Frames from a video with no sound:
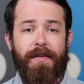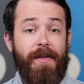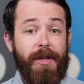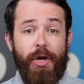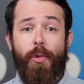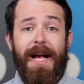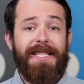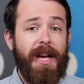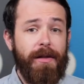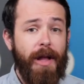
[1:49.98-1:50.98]
The
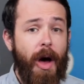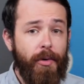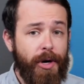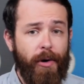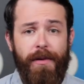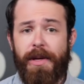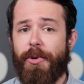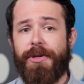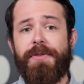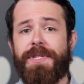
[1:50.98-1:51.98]
US alone currently
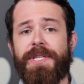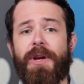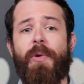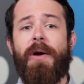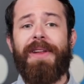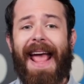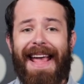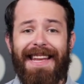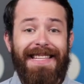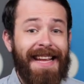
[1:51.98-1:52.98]
produces around
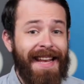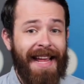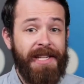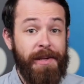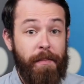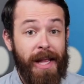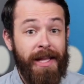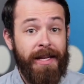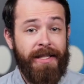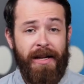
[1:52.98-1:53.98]
80 to 90
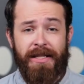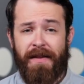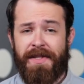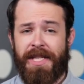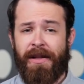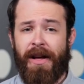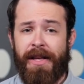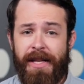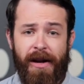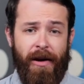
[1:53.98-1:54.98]
million tons of steel a
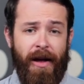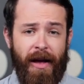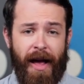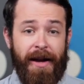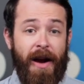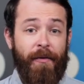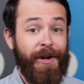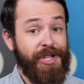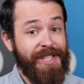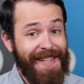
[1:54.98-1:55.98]
year, and
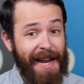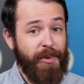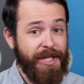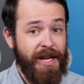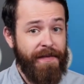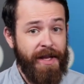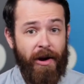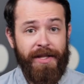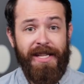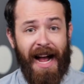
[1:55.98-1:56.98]
covering just 10% of the
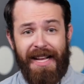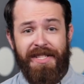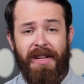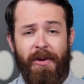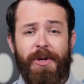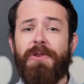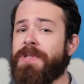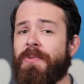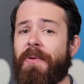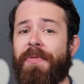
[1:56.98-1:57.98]
Arctic ice would
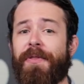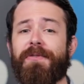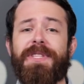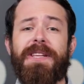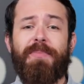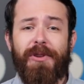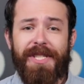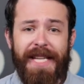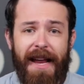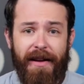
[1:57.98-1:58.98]
use around
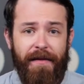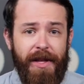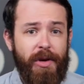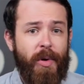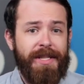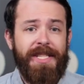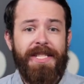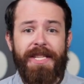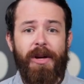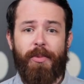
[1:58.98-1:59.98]
13% of the US's steel